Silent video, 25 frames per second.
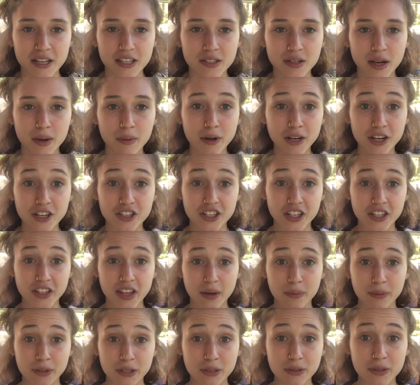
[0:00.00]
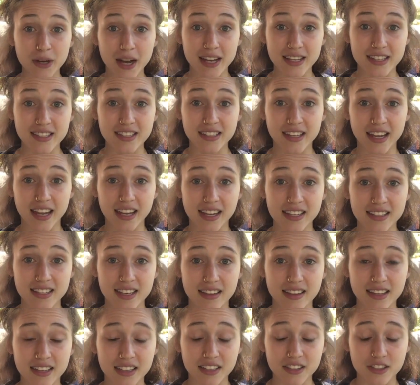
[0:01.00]
So I want to share that with you guys today because
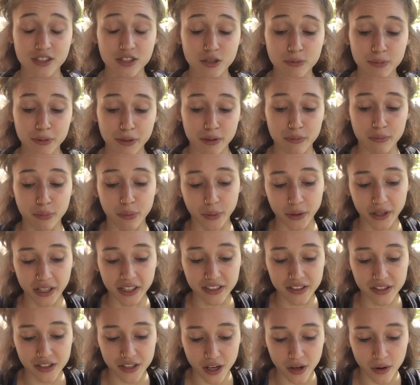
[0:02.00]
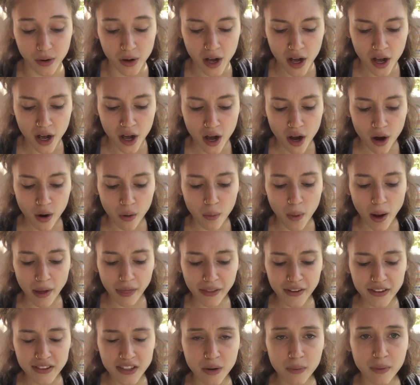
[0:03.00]
I think it's super important. So
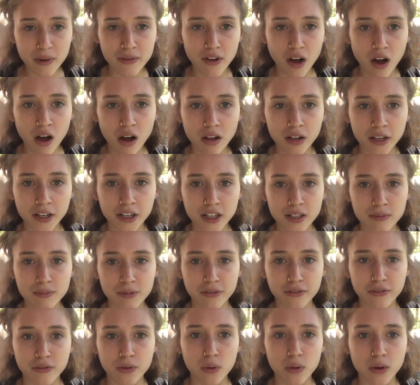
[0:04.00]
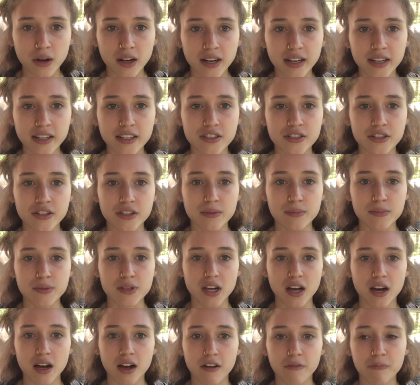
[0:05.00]
one thing that we've all heard before in
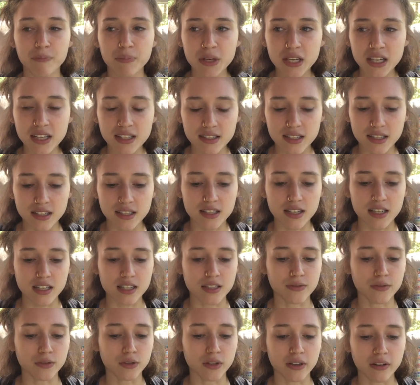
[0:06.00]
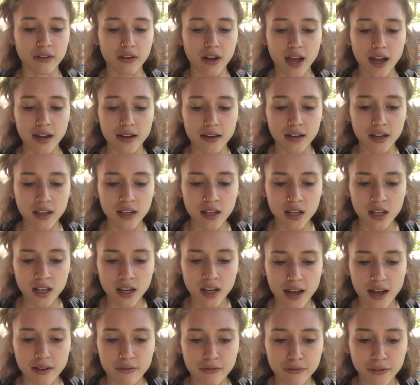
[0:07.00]
terms of being successful and
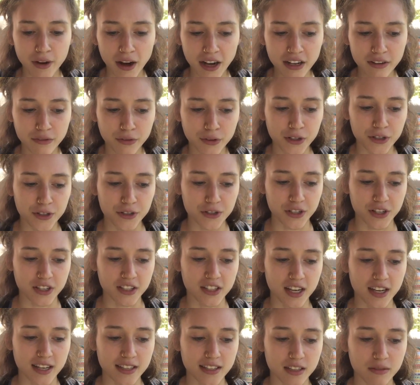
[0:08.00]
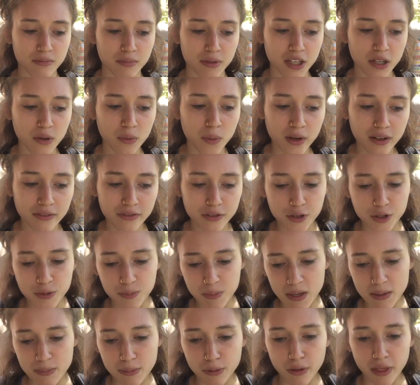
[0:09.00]
fighting for your success and being one of those
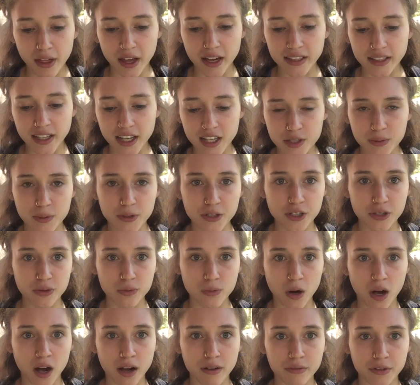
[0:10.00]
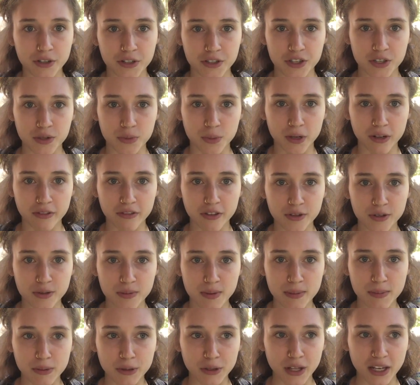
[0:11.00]
people that gets what you want versus one of those
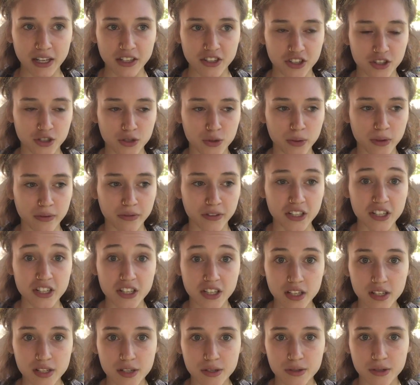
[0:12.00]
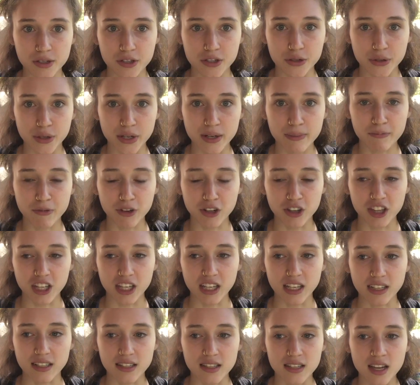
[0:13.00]
people that just sort of continues to dream for
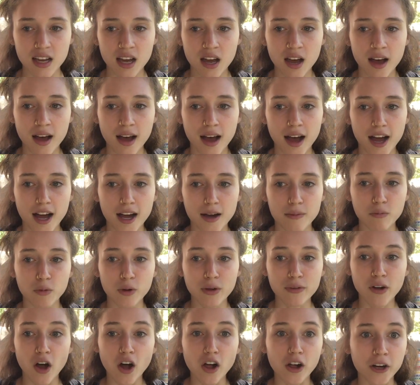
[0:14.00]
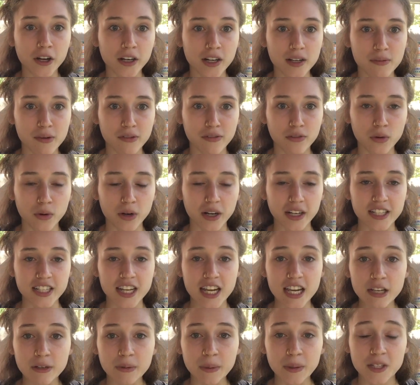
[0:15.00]
things, we've all heard it before.
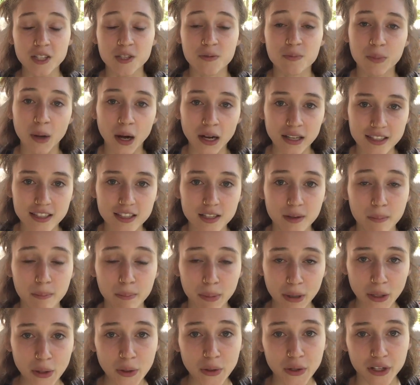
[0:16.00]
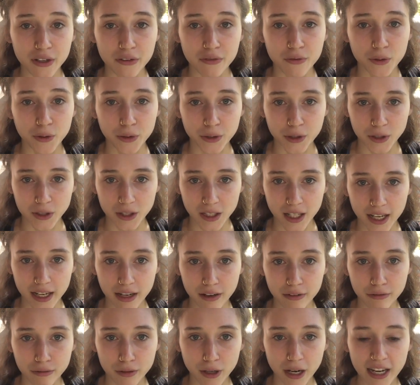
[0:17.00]
Take responsibility for your
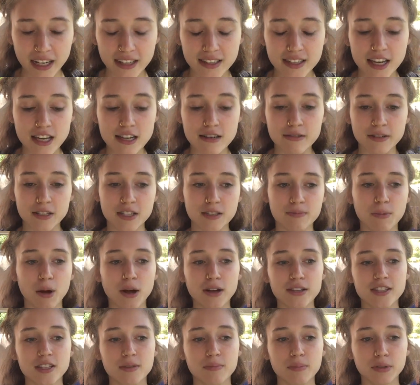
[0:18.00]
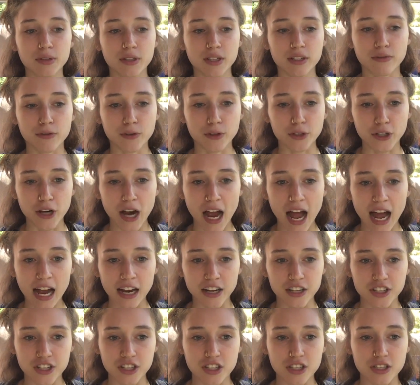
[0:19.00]
life, right? Take responsibility for your
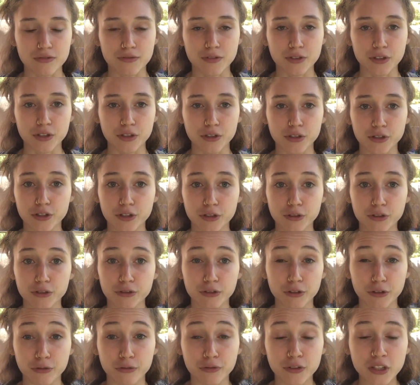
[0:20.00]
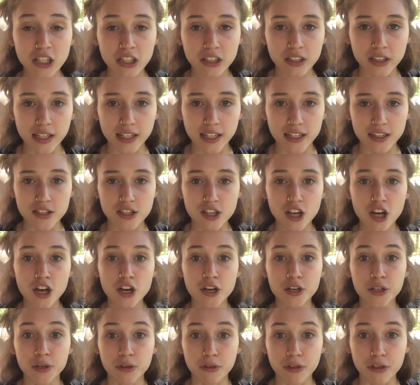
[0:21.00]
actions, for your feelings,
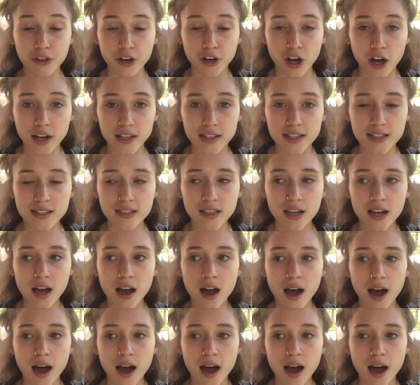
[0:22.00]
your thoughts.